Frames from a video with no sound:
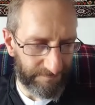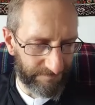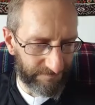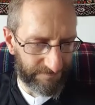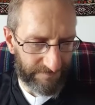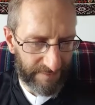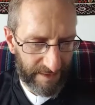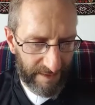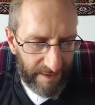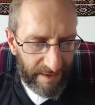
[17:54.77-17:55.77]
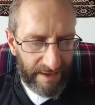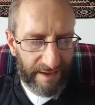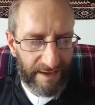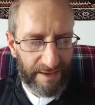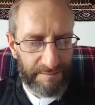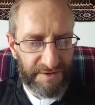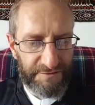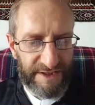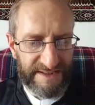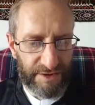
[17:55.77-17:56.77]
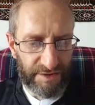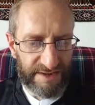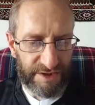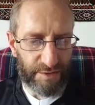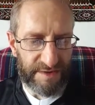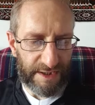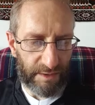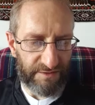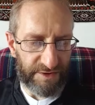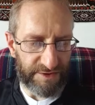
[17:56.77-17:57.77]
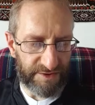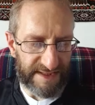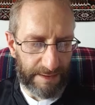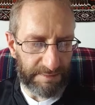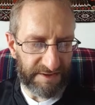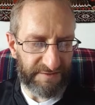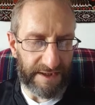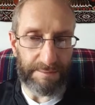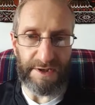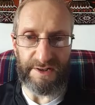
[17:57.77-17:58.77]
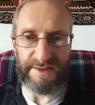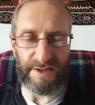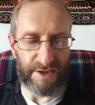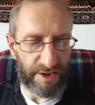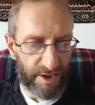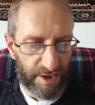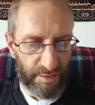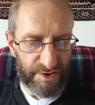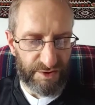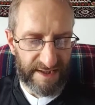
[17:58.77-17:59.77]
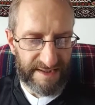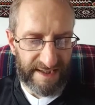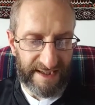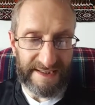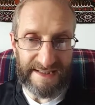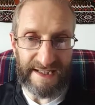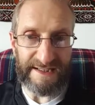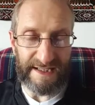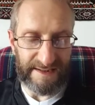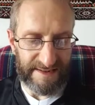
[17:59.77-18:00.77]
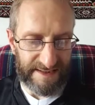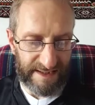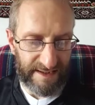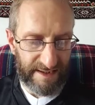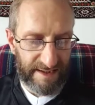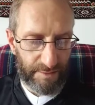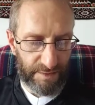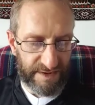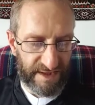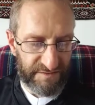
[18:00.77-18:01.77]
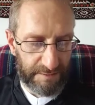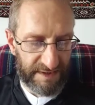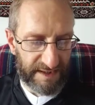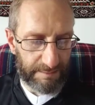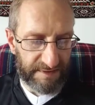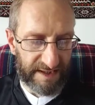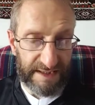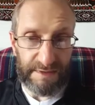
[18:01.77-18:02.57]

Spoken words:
The phraseology used, however, does amplify a person who is trying to hide his identity, which after being applied